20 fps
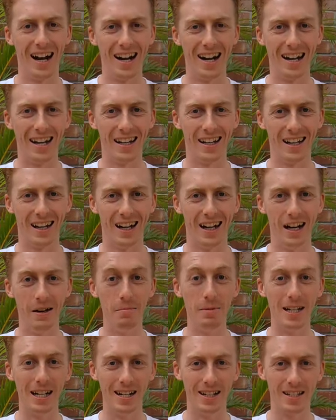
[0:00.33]
Hi,
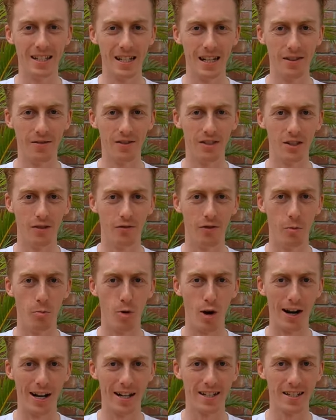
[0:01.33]
I'm Dylan Stevenson
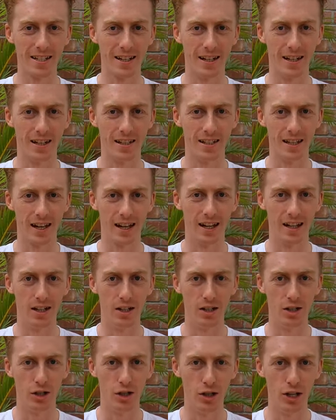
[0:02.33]
from Running Science and
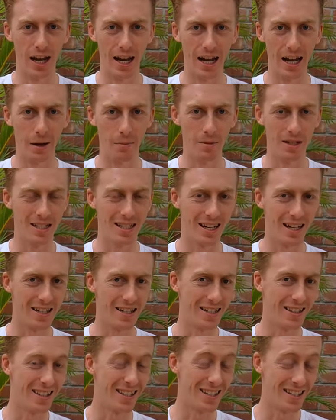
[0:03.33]
today I'm
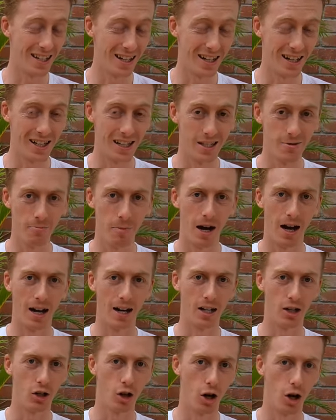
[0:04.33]
discussing the science
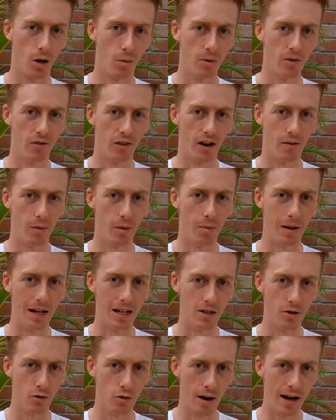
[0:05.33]
behind carbon fiber
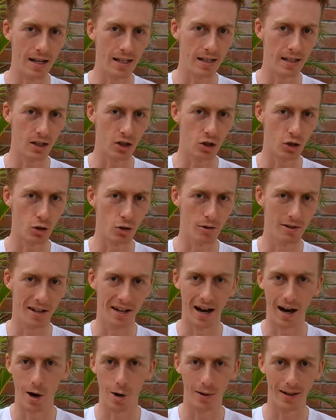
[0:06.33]
plated racing shoes
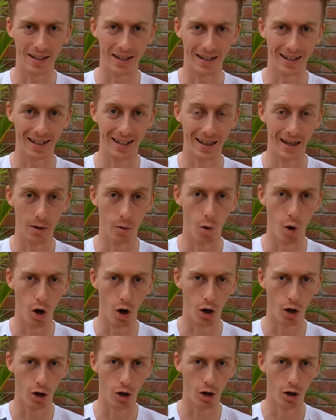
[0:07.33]
and how exactly they
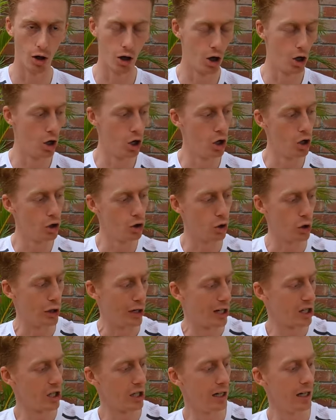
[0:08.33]
work.
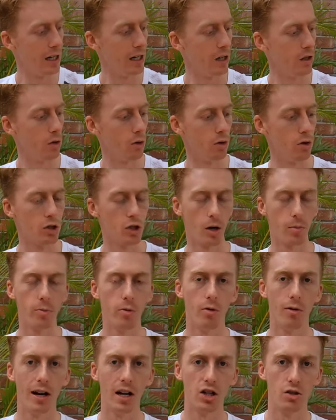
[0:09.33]
Traditionally, your top
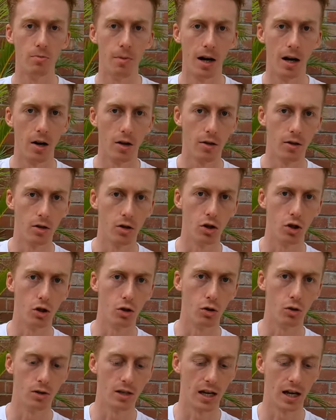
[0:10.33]
of the range marathon
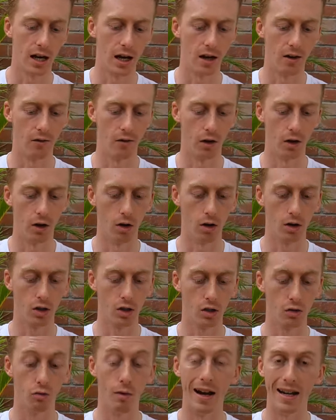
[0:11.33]
shoes have
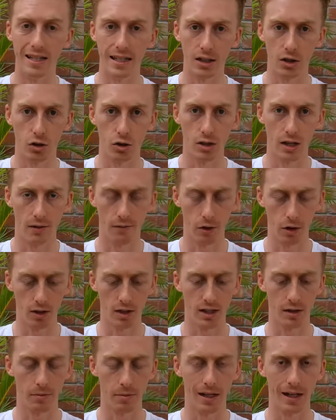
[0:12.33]
looked, racing shoes have
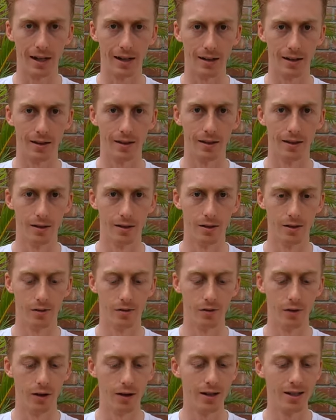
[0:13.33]
looked something like
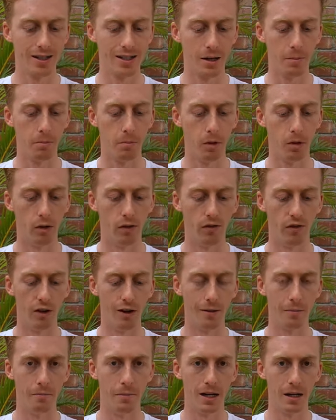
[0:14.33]
this, very simple and
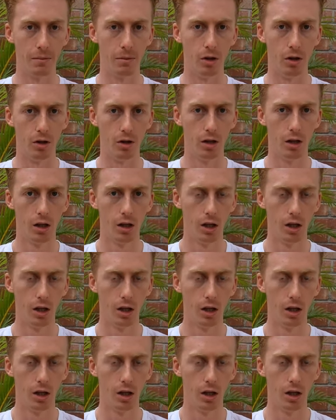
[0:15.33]
very minimal.